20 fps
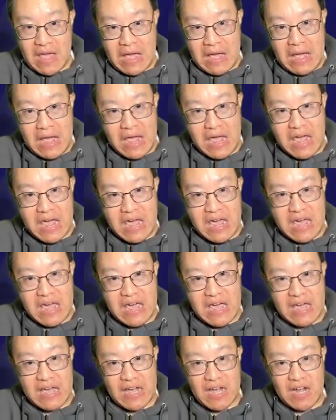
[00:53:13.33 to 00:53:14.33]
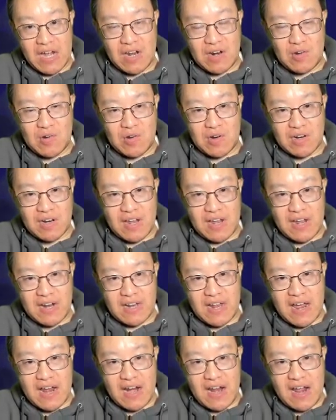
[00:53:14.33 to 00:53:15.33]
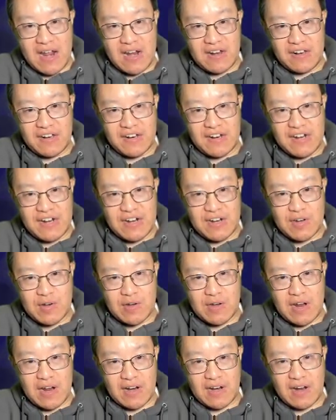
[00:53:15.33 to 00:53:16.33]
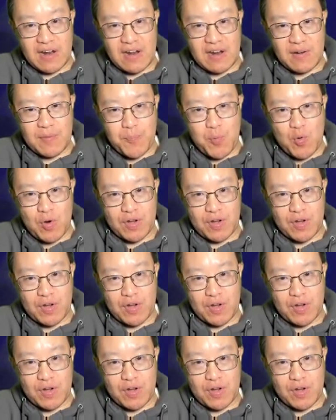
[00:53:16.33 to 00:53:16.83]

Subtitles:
Hey, it looks like that NC port